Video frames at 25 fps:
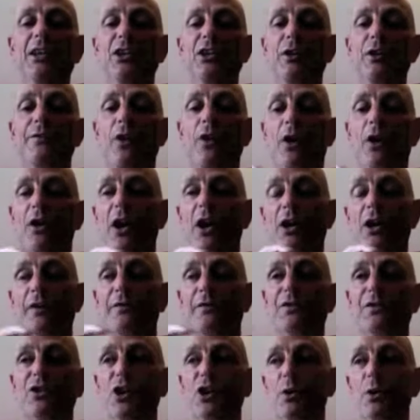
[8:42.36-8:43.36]
you've got kind
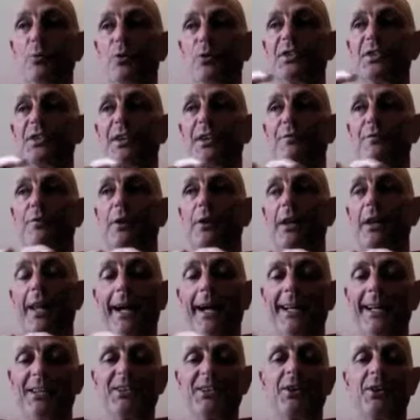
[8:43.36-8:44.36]
of numerous different
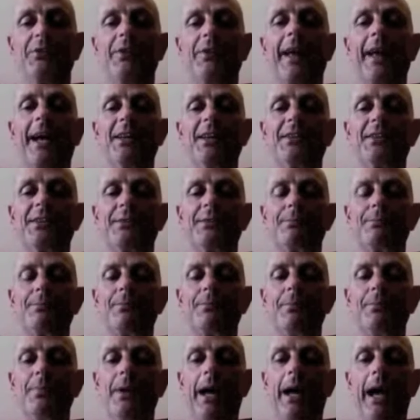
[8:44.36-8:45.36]
layers on that,
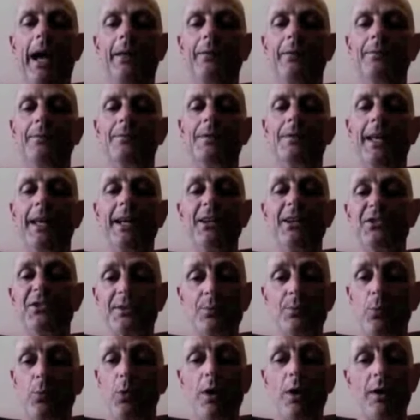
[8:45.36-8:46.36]
mm. and it
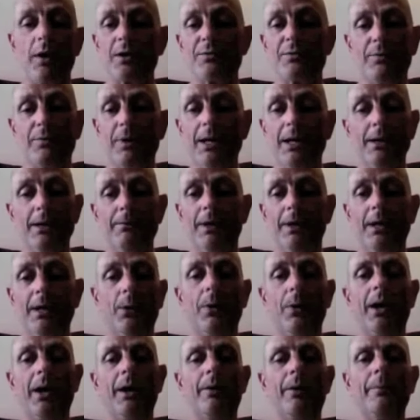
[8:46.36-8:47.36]
just works really,
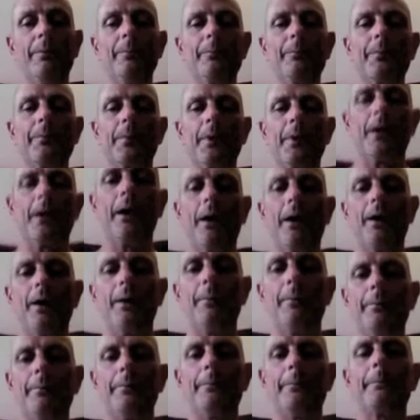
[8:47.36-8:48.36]
really well. Oh, good. Uh,
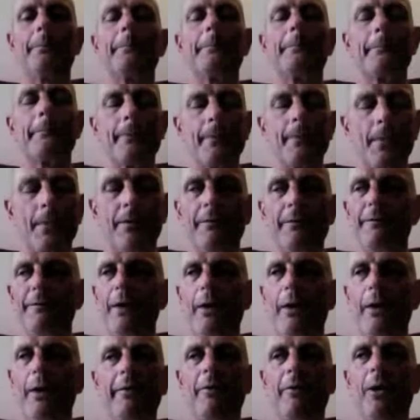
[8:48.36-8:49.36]

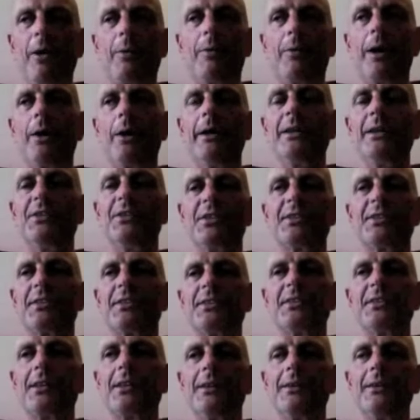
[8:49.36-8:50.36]
very, very well. Oh, yes.
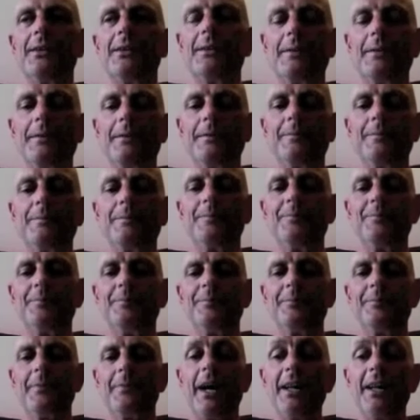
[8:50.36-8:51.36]
Do you like those? Do you
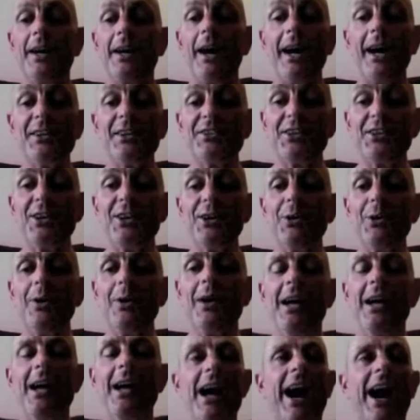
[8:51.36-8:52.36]
like those hypnosis? I do.
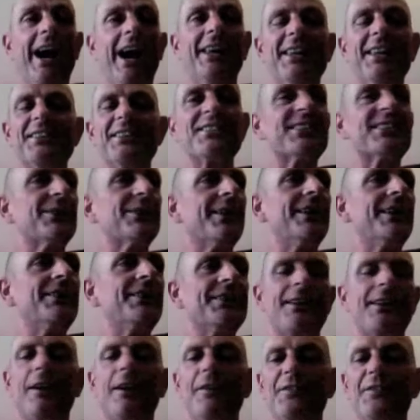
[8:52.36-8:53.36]
I listened to it
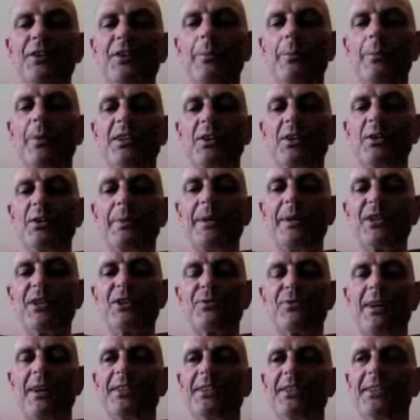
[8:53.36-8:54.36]
this afternoon because I was a bit
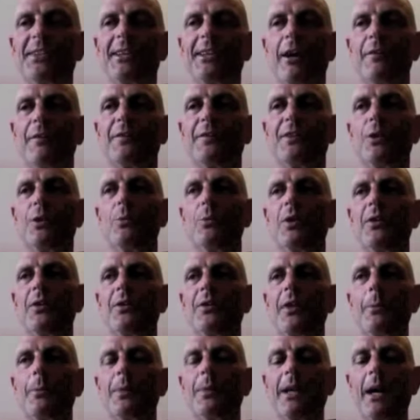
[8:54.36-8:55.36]
stressed this afternoon
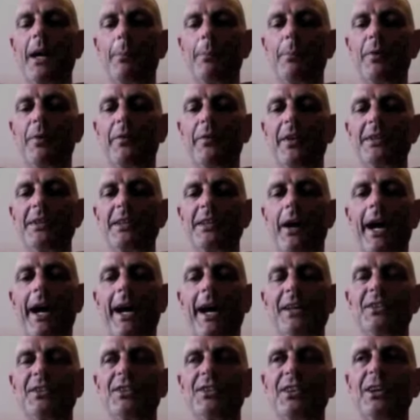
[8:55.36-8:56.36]
with um, a couple of things that I
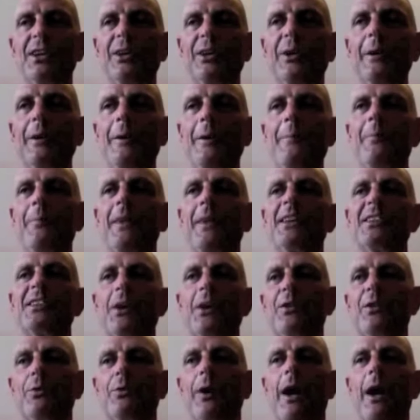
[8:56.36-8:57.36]
had to do.
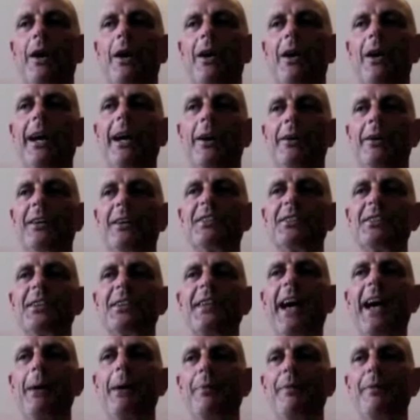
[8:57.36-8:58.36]
So I thought, right, okay, I'll listen
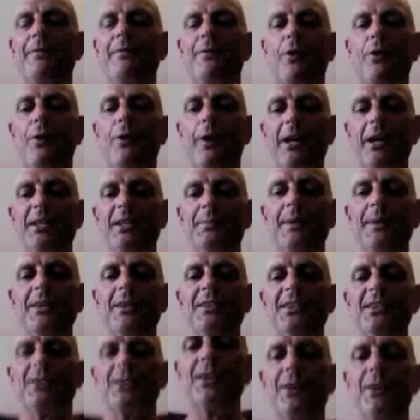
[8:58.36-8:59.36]
to that before I
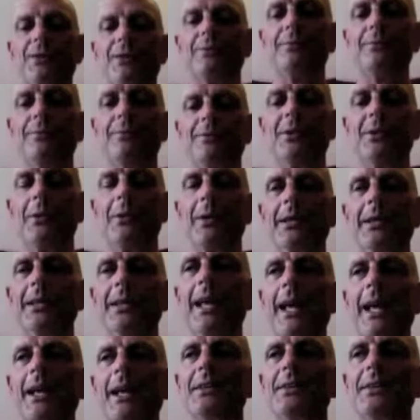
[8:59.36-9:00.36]
speak to you doing
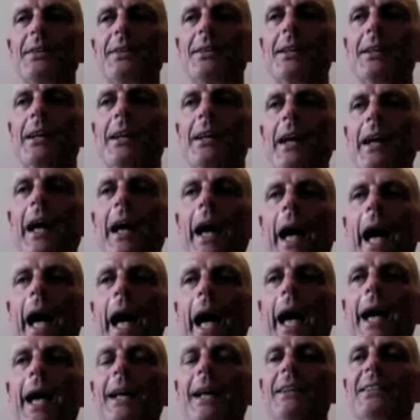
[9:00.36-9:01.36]
this.
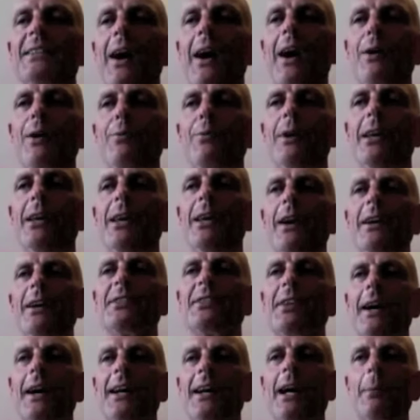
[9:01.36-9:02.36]
And I
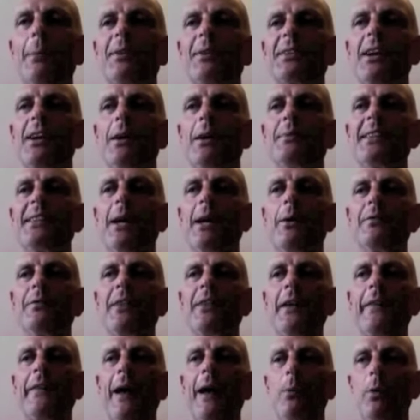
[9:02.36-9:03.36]
realised that a couple of times now
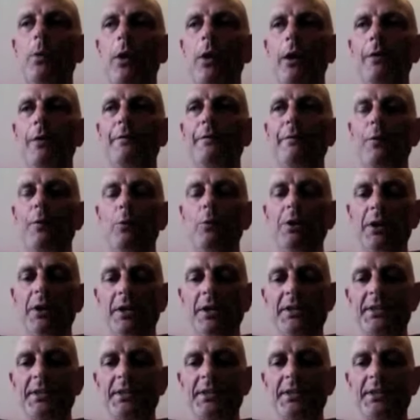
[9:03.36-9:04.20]
I've done that where I've fallen